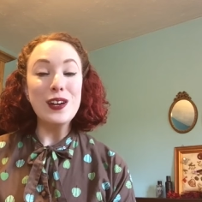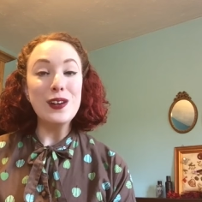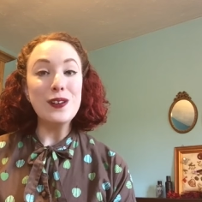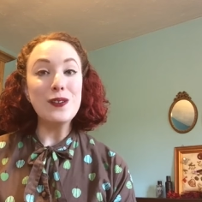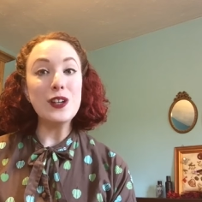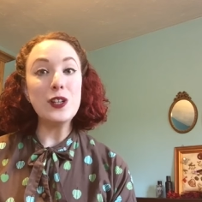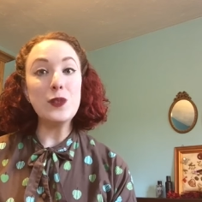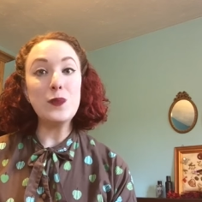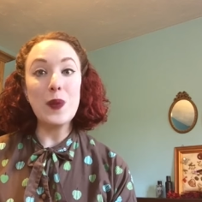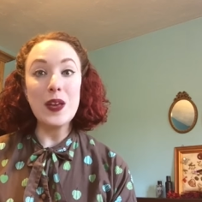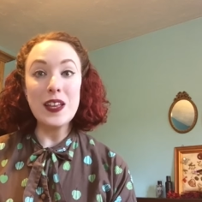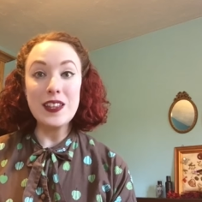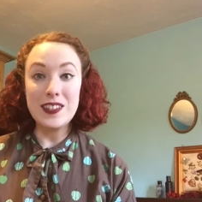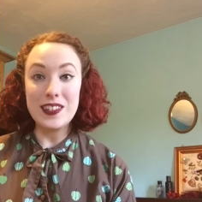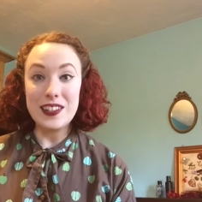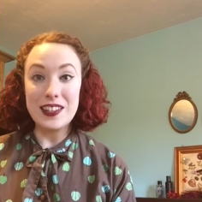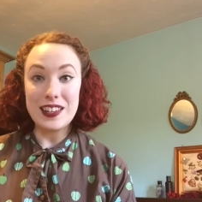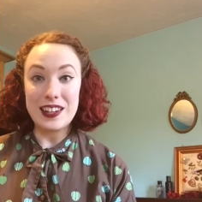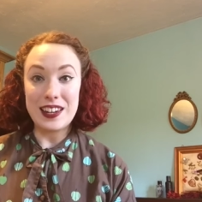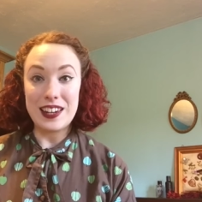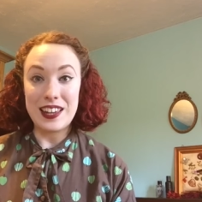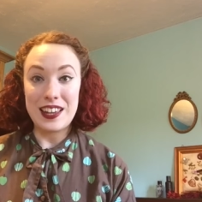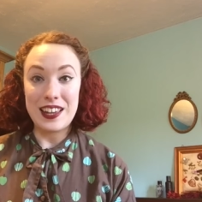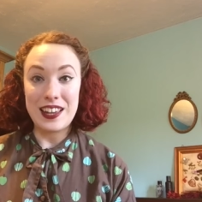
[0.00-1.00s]
which
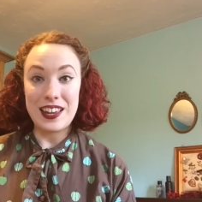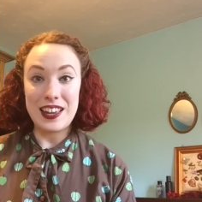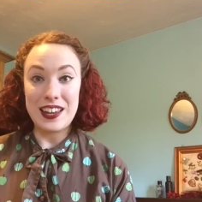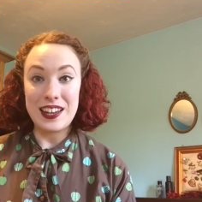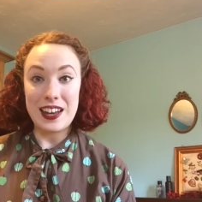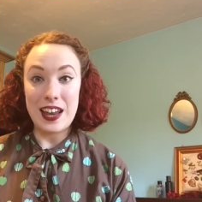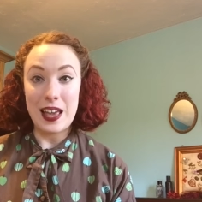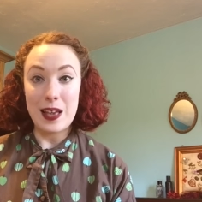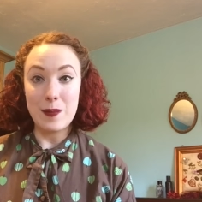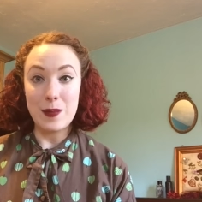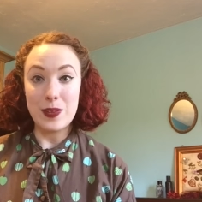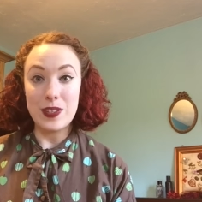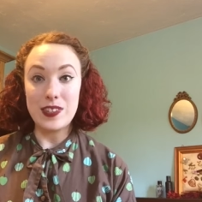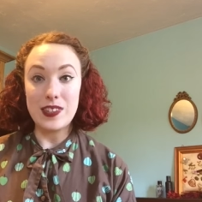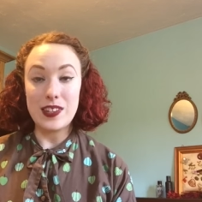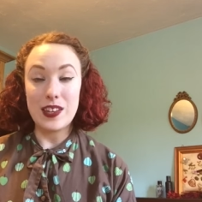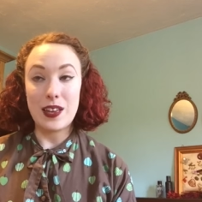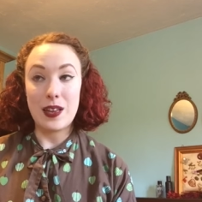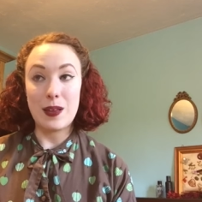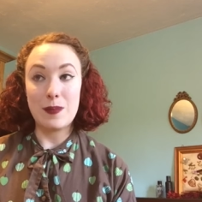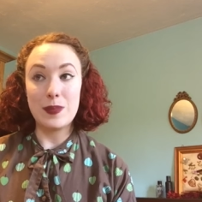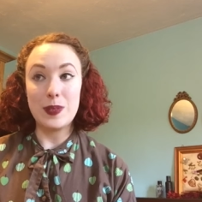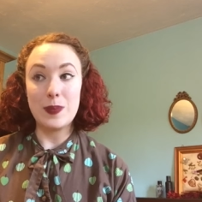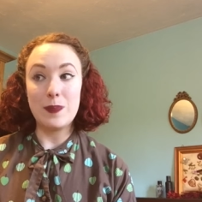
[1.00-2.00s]
basically in layman's
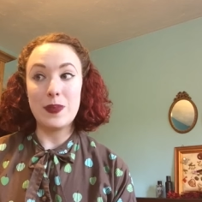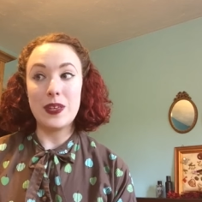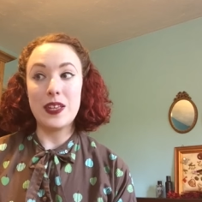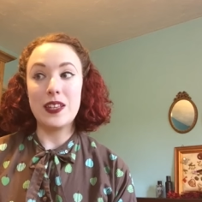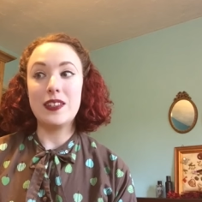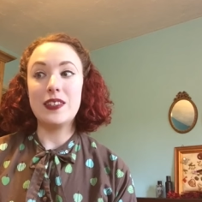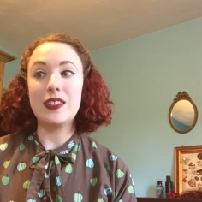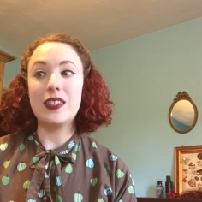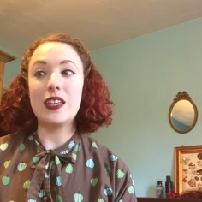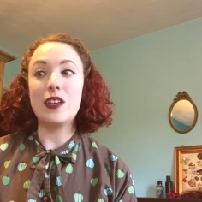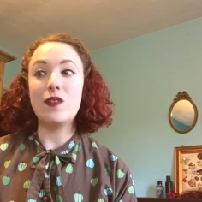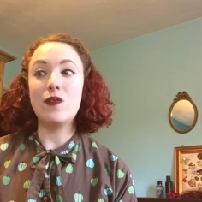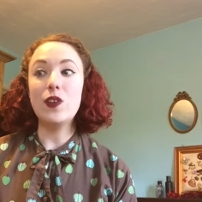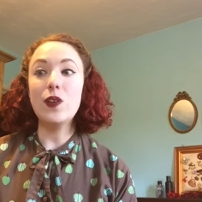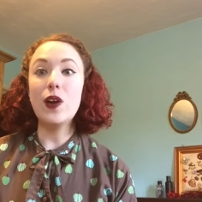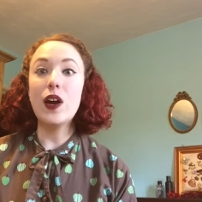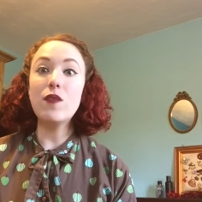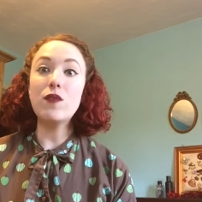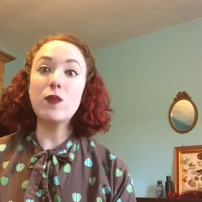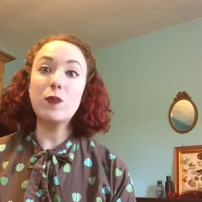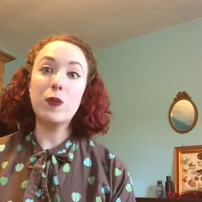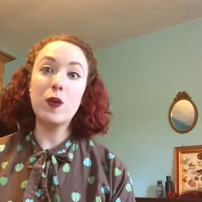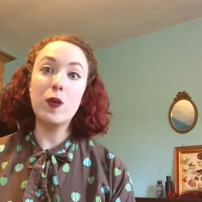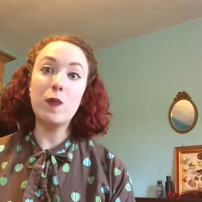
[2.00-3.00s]
terms means that if you
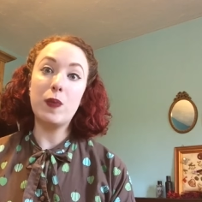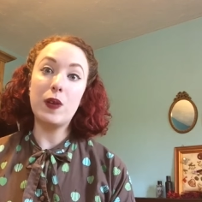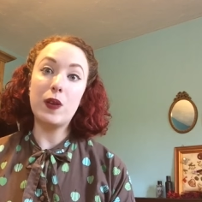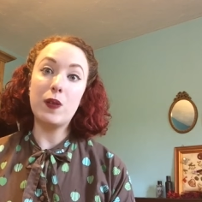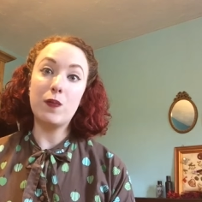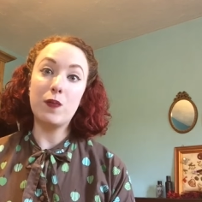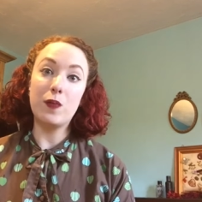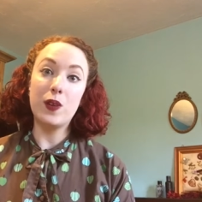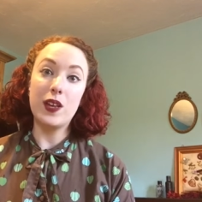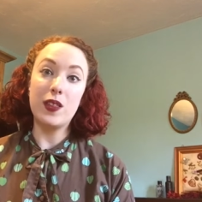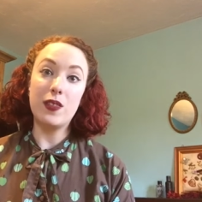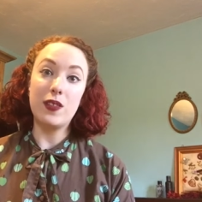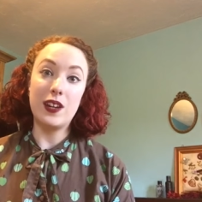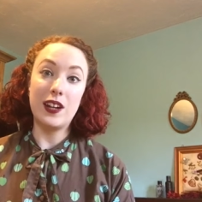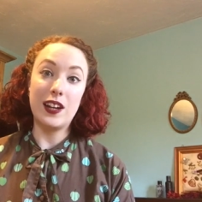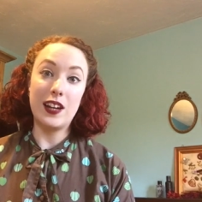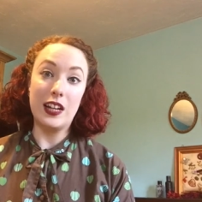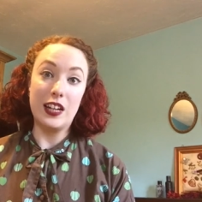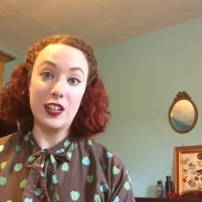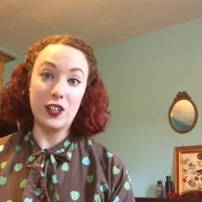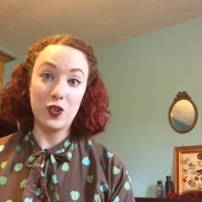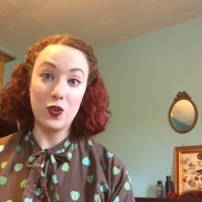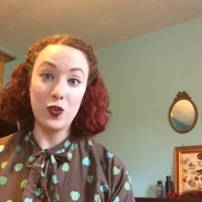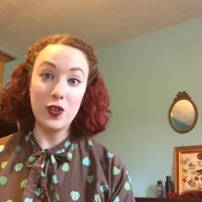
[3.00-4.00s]
have a problem with an
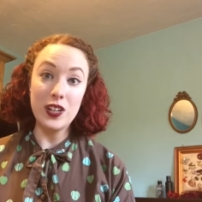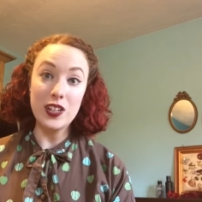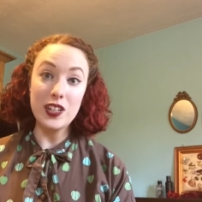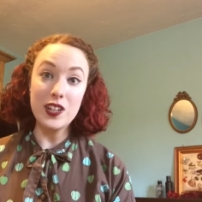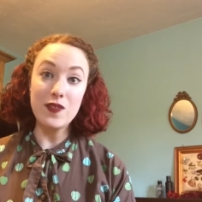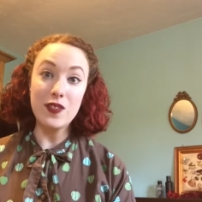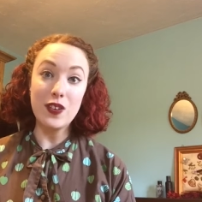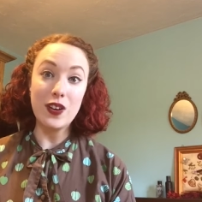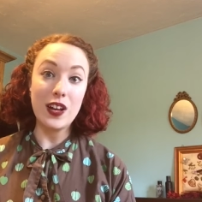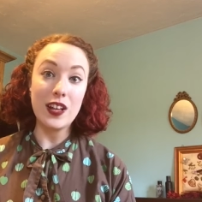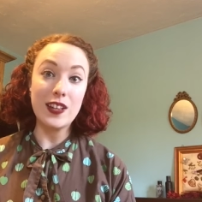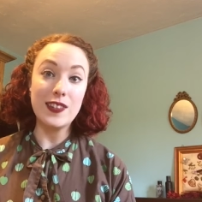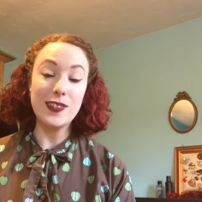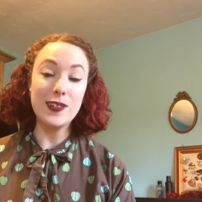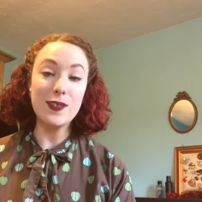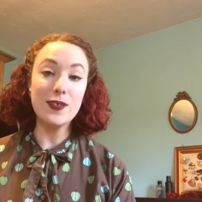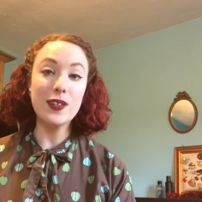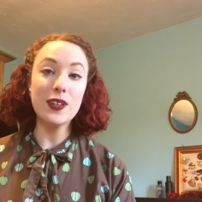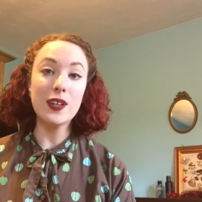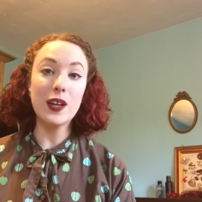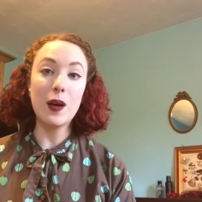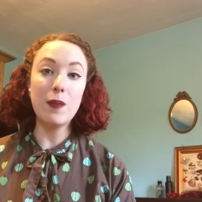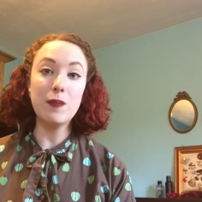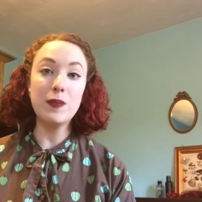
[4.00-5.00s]
electronic device, you
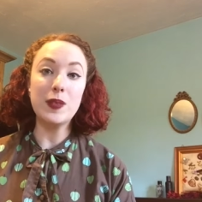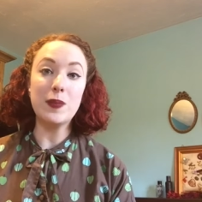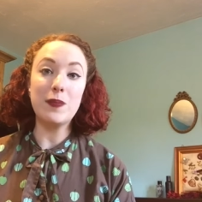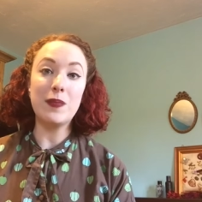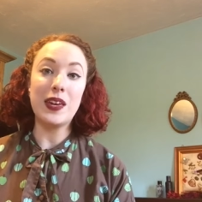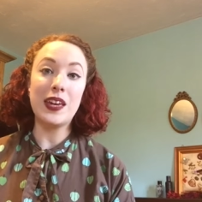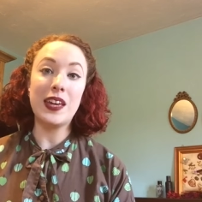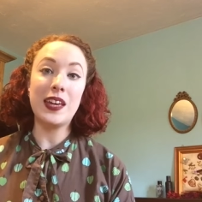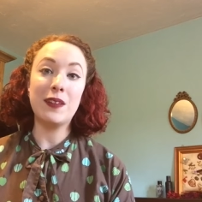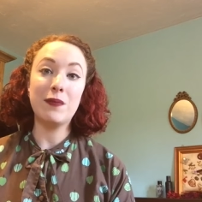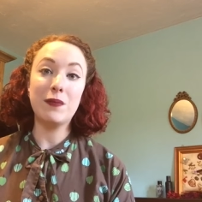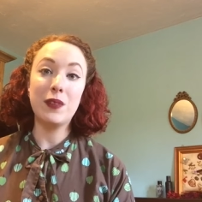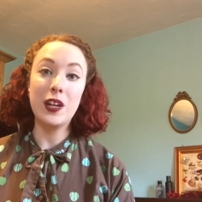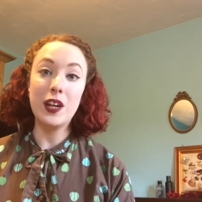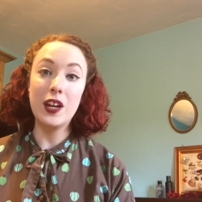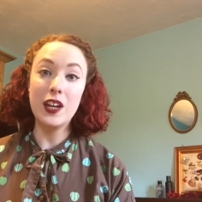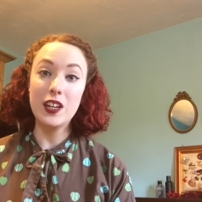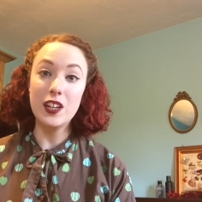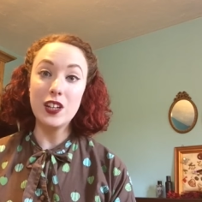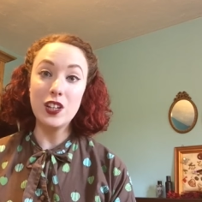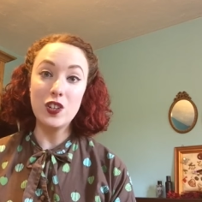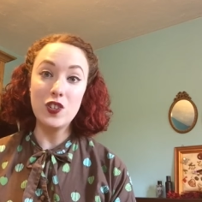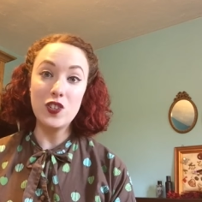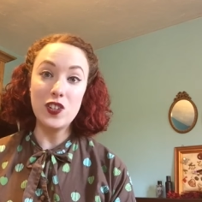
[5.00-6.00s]
can come to me and I
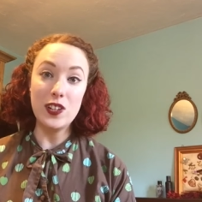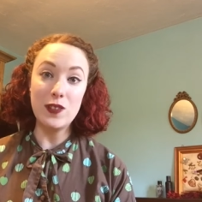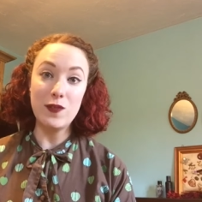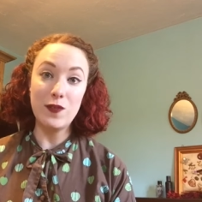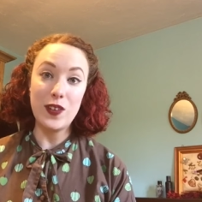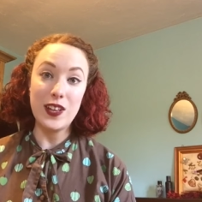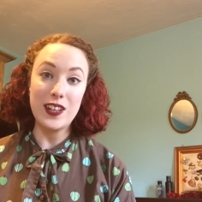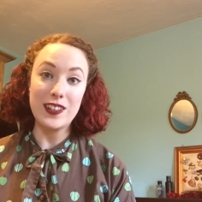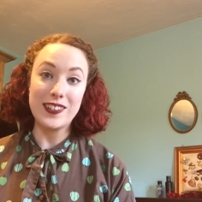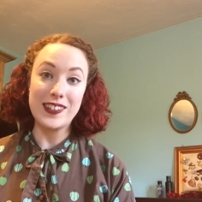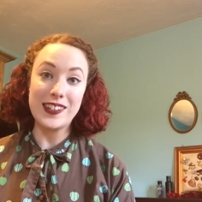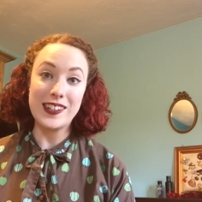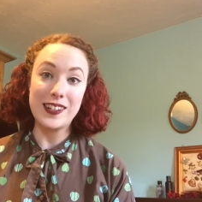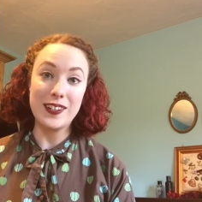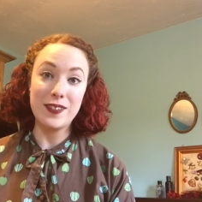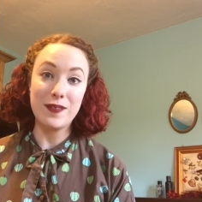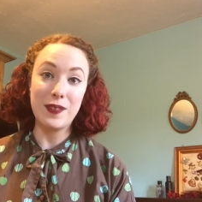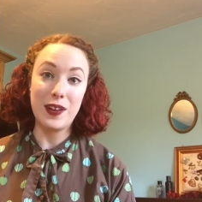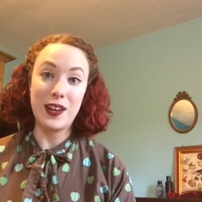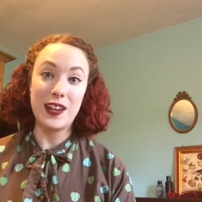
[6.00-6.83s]
can usually fix it.